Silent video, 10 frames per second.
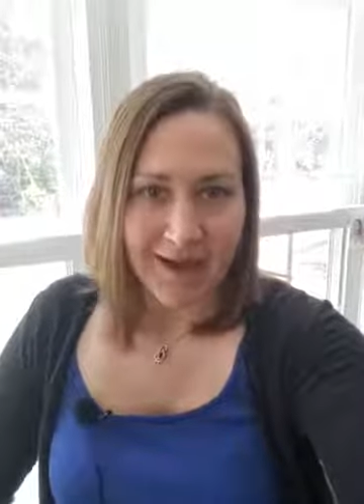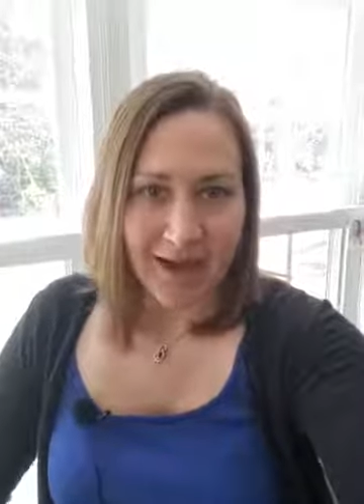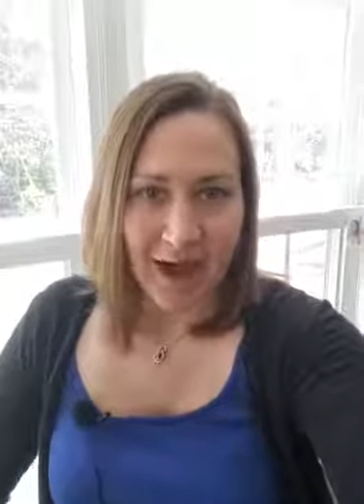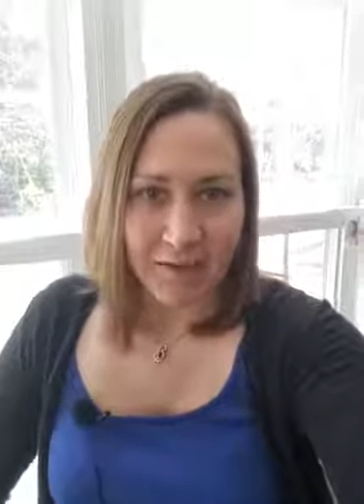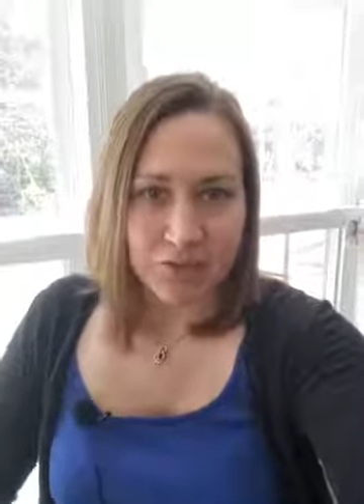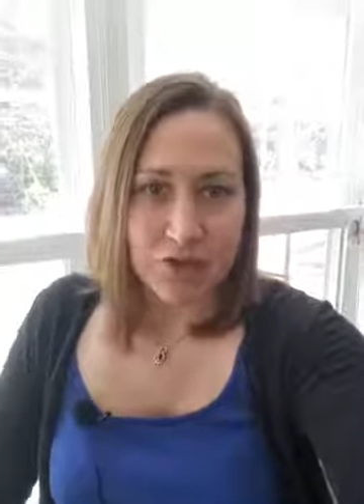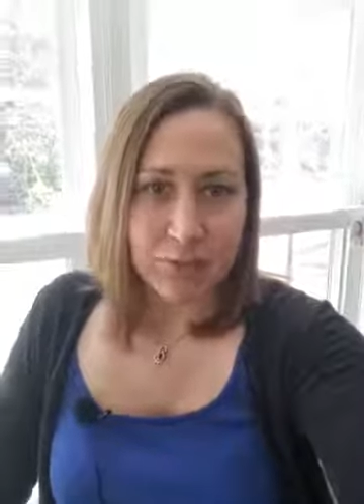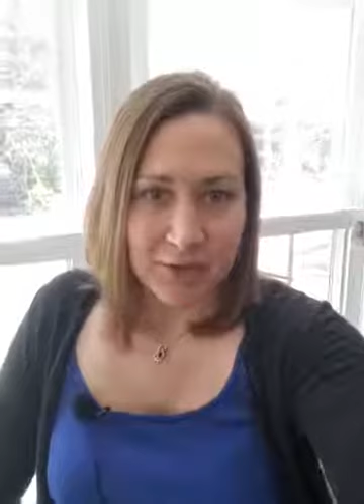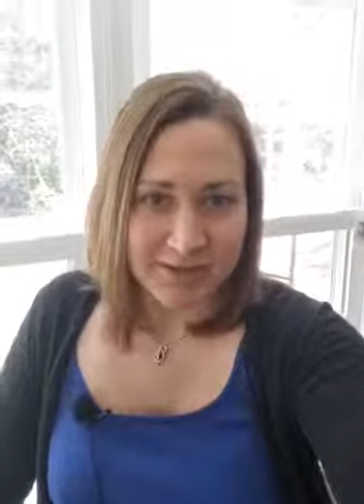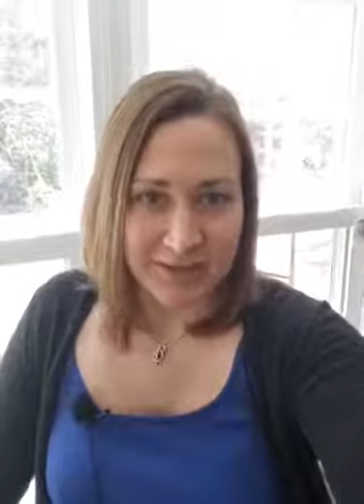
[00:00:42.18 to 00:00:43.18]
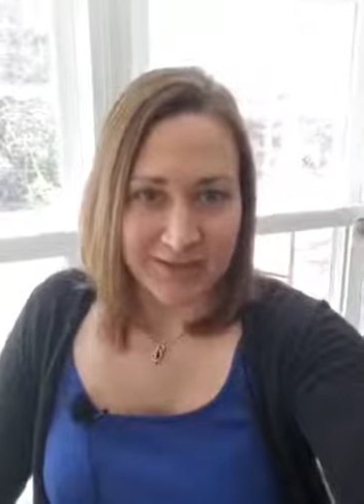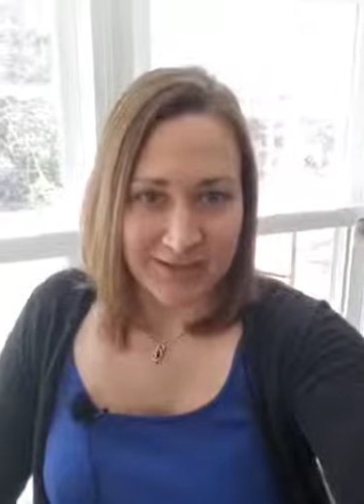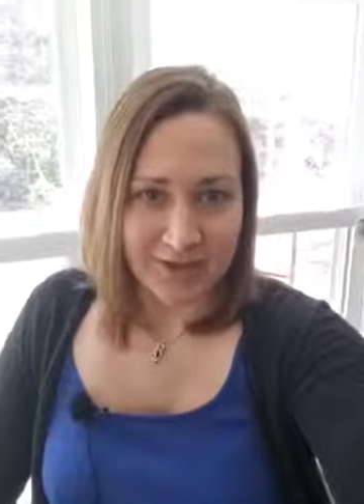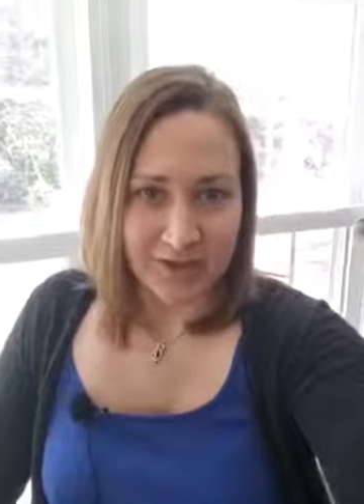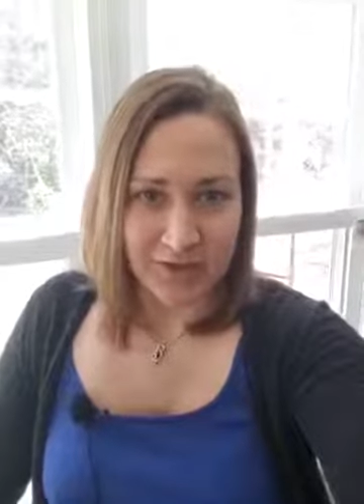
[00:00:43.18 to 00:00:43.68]
2.7
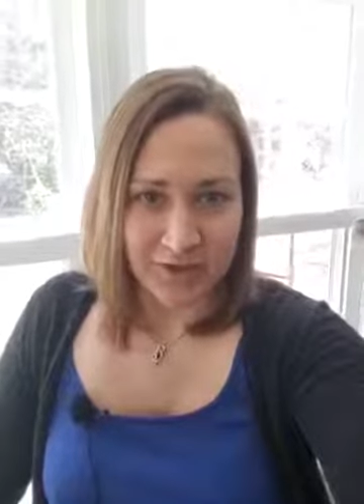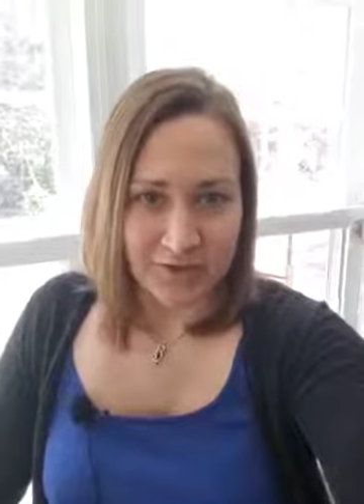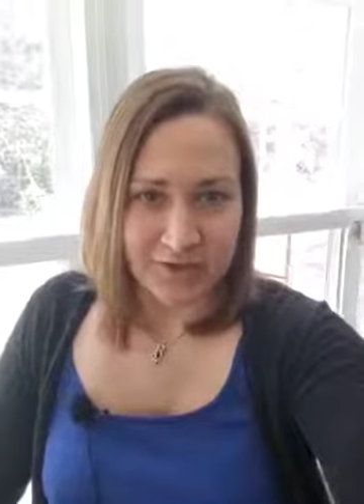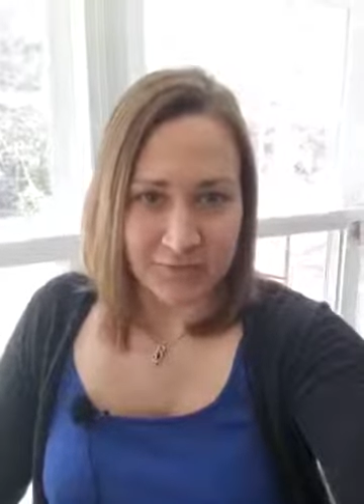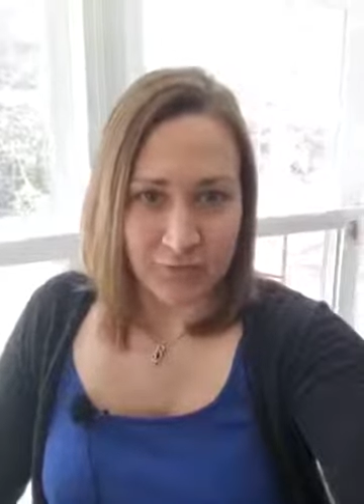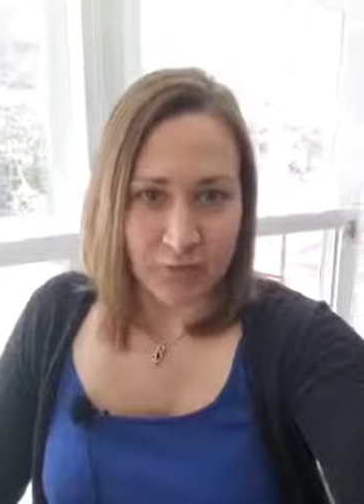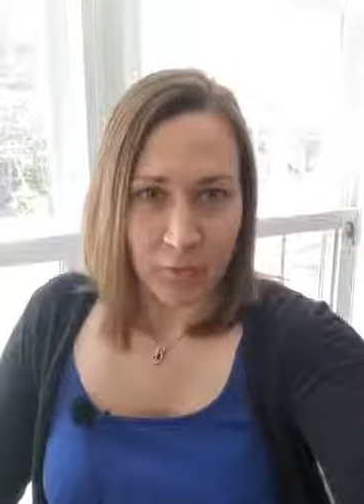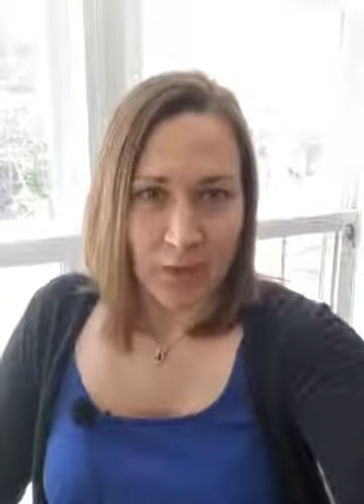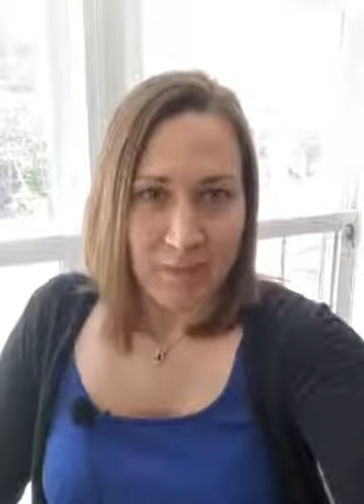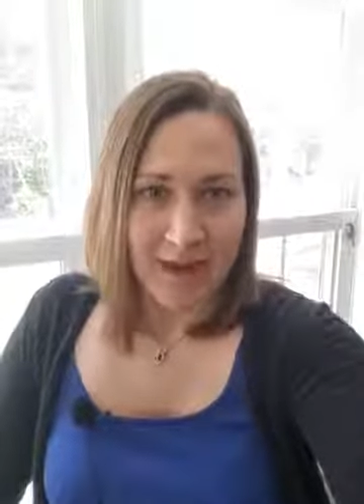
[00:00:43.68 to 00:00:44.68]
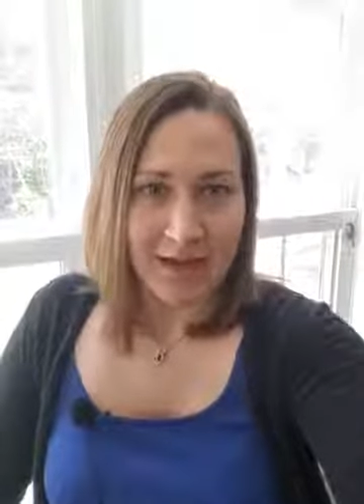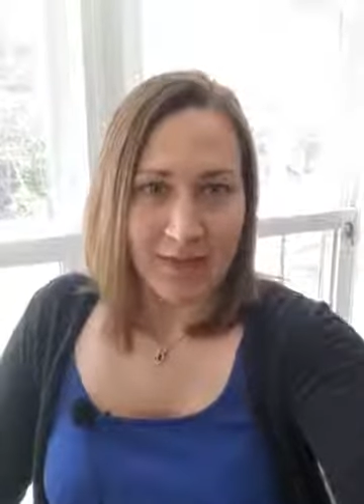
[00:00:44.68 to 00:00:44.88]
liters for women